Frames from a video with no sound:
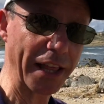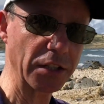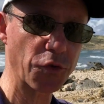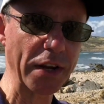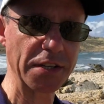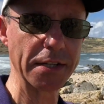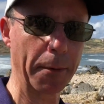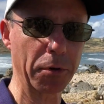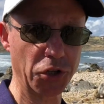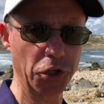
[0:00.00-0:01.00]
that's reason
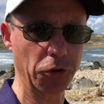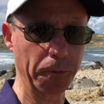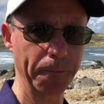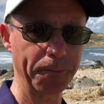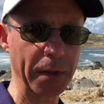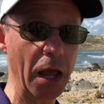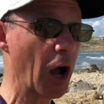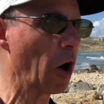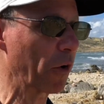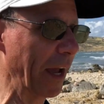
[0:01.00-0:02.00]
number two.
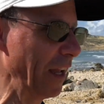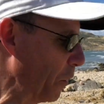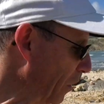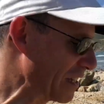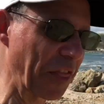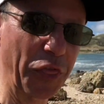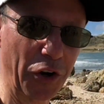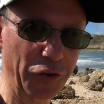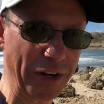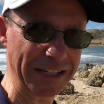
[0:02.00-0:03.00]
Okay, what's the
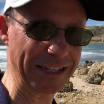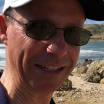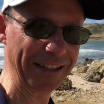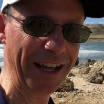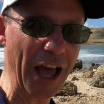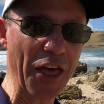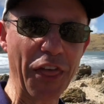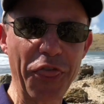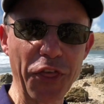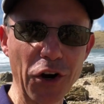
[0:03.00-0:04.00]
third reason?
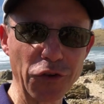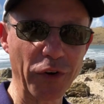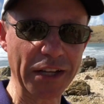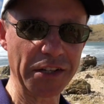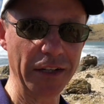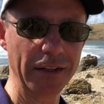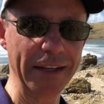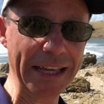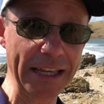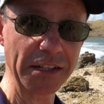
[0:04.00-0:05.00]
The third reason
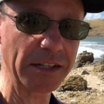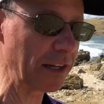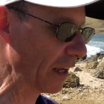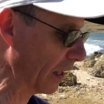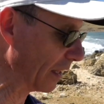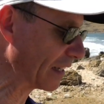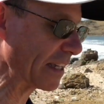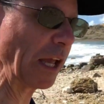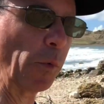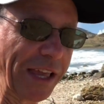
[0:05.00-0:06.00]
is, let's
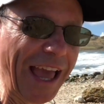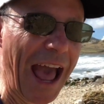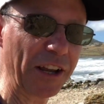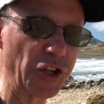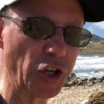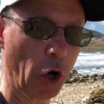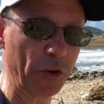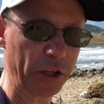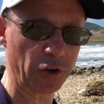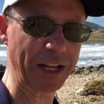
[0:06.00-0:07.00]
say we can show
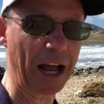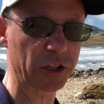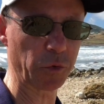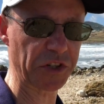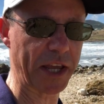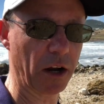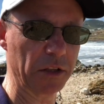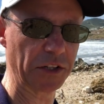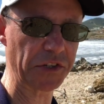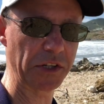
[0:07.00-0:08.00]
that your doctor was
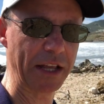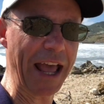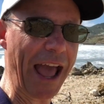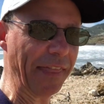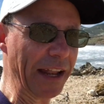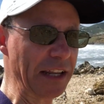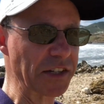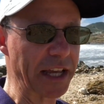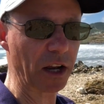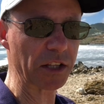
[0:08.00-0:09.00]
careless and that
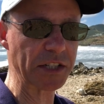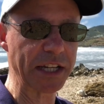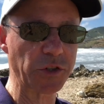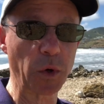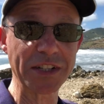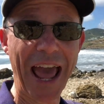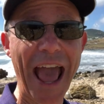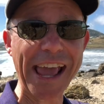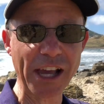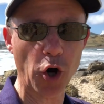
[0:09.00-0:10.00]
his carelessness was
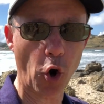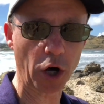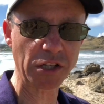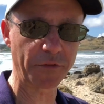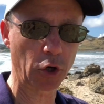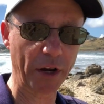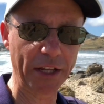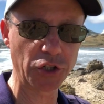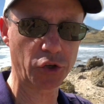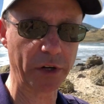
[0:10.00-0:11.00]
a cause of your
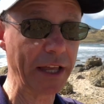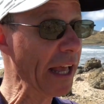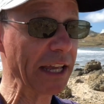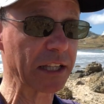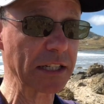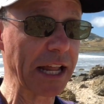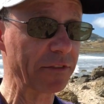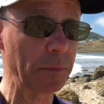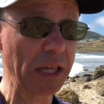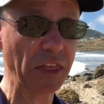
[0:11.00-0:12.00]
injury. It doesn't
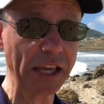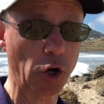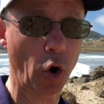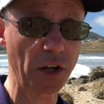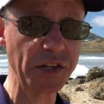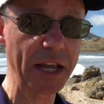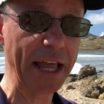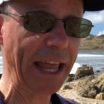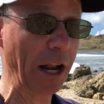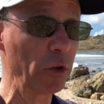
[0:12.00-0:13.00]
have to be the cause,
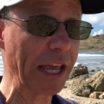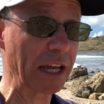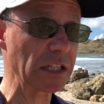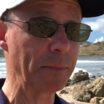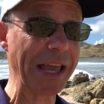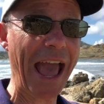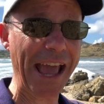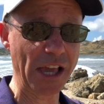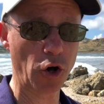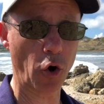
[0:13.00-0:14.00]
it only has to be
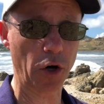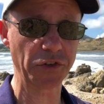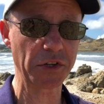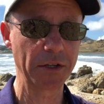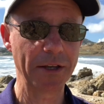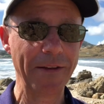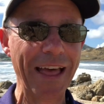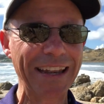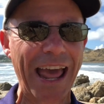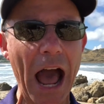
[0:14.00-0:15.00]
a cause.
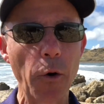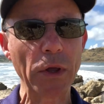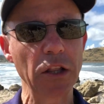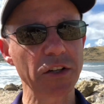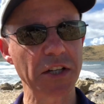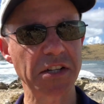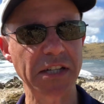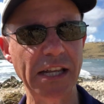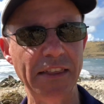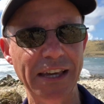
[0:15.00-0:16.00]
Now we look to
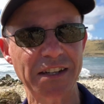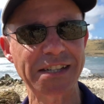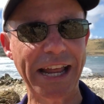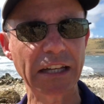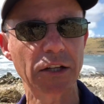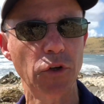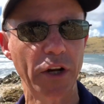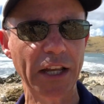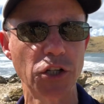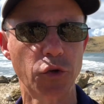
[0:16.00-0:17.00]
see the extent of
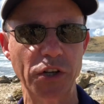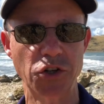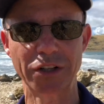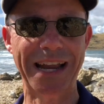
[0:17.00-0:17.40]
your injuries, your